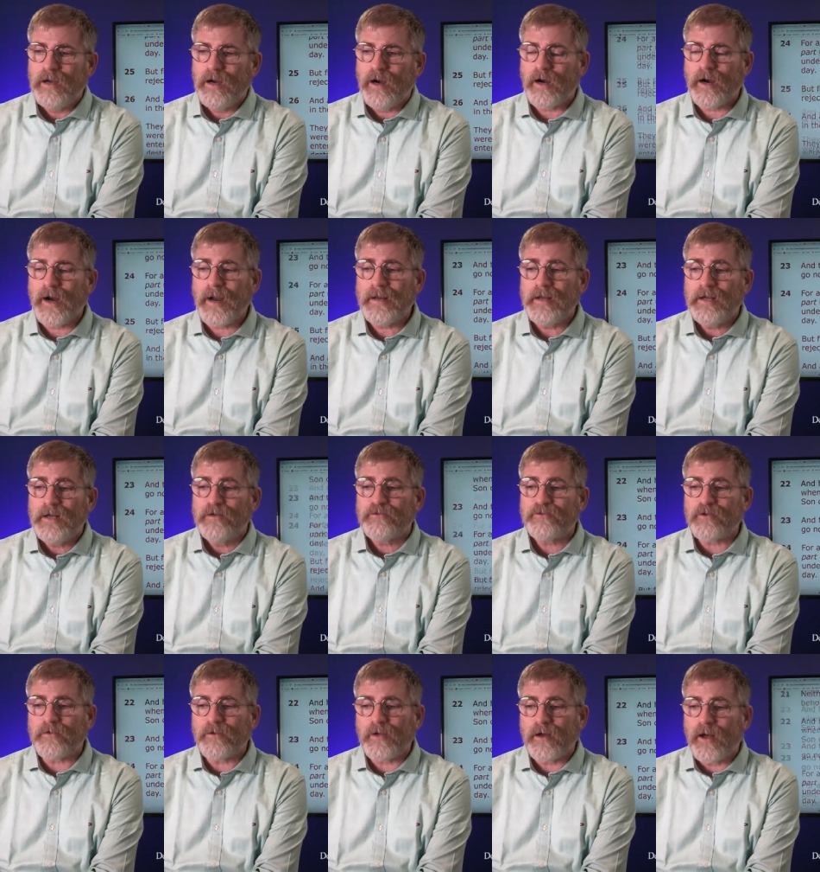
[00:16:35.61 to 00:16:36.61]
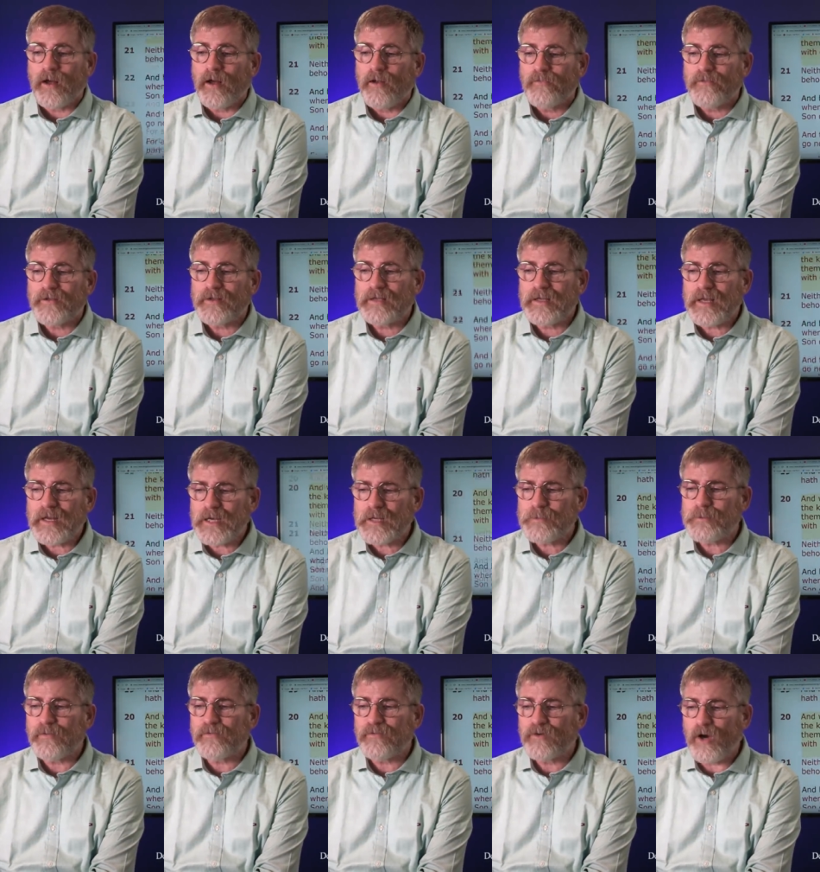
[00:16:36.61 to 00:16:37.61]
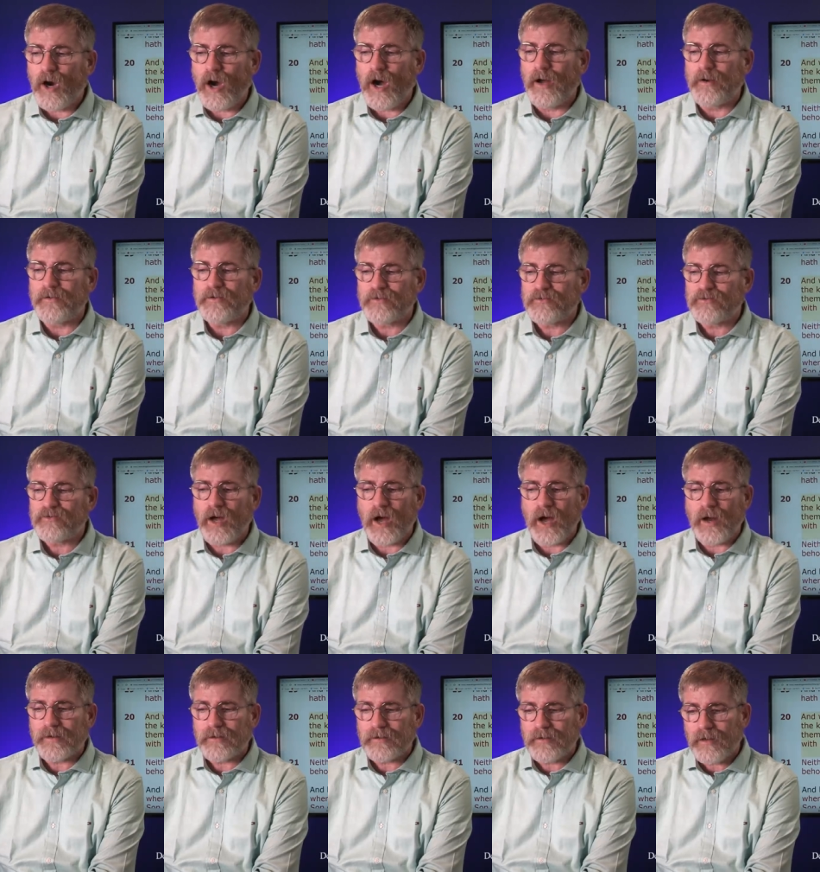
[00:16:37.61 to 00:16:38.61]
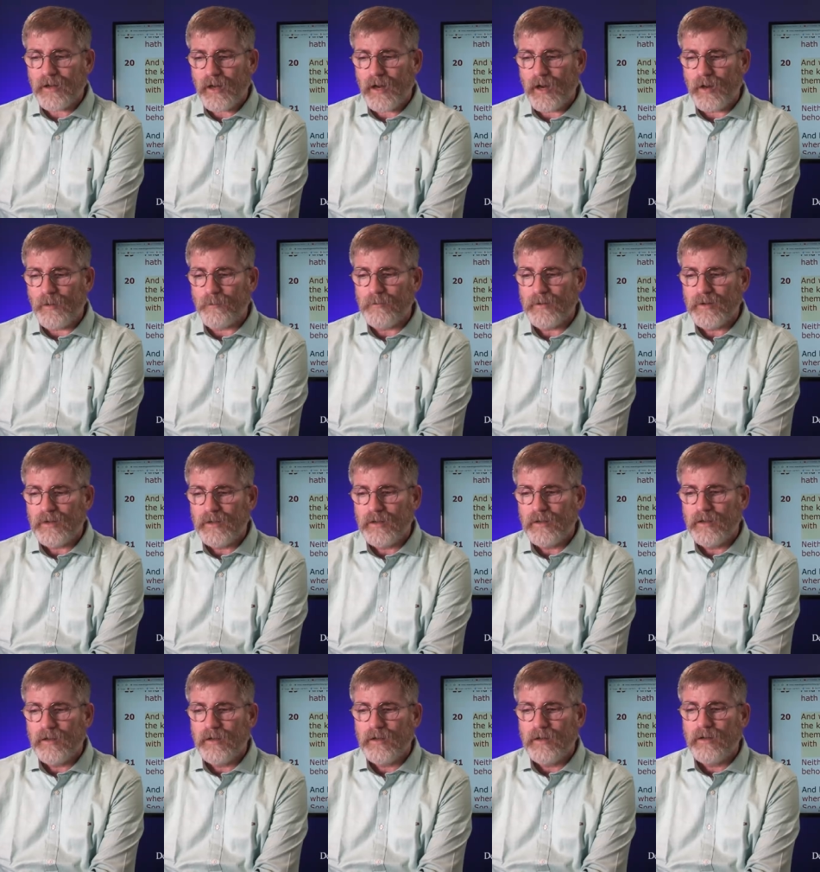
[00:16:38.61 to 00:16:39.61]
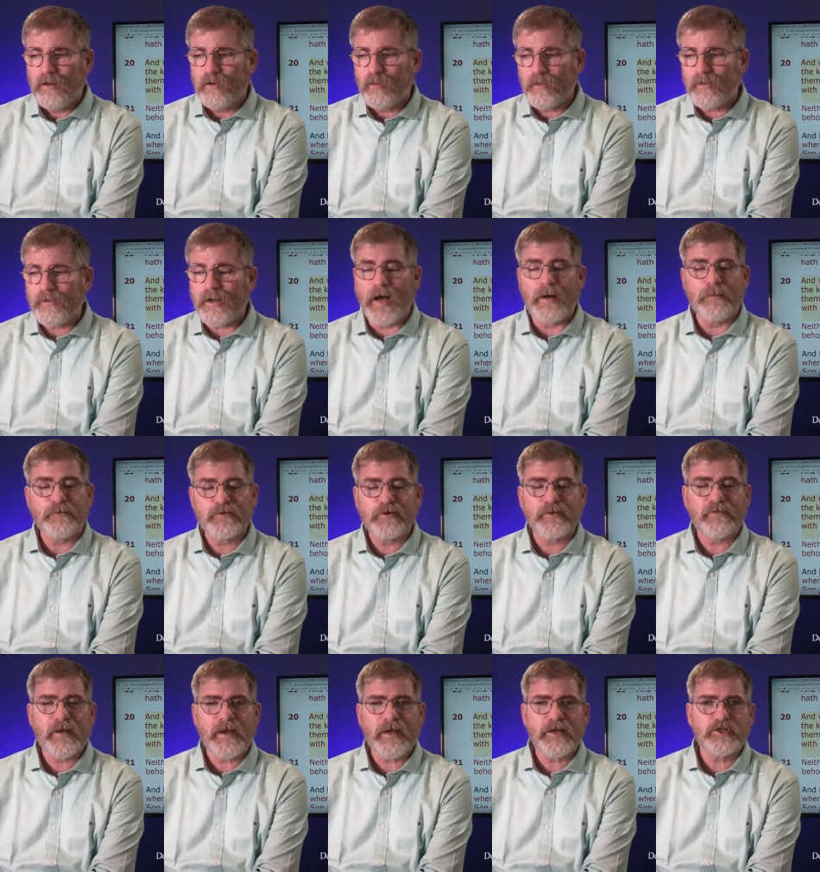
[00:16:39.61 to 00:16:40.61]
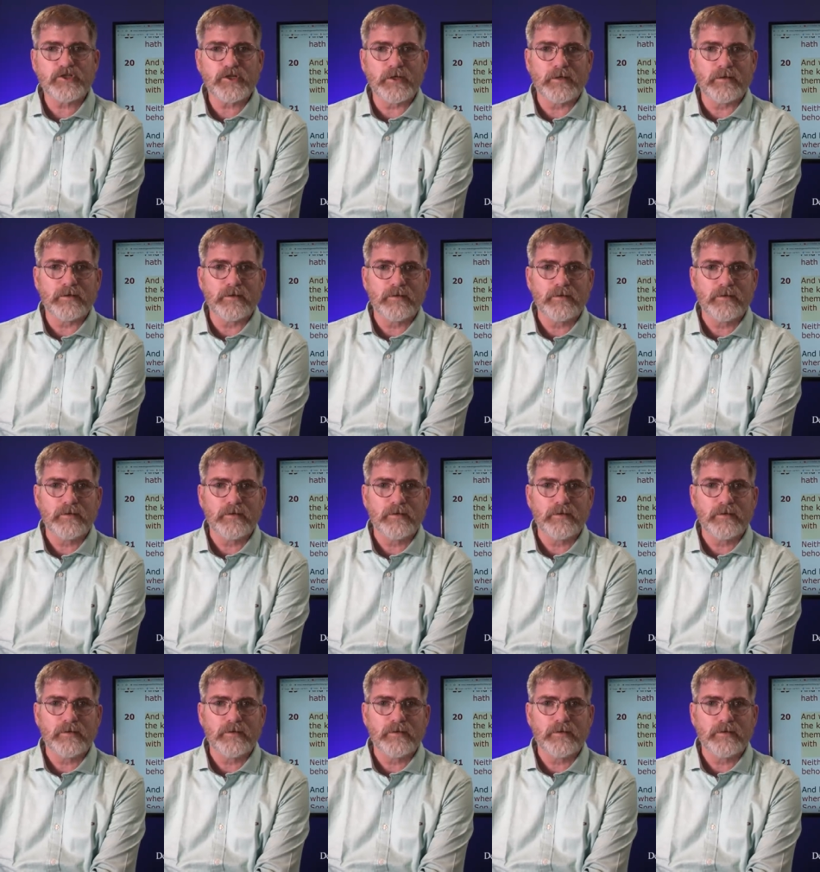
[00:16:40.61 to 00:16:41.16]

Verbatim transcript: All right. So the, the kingdom of God does not come with observation.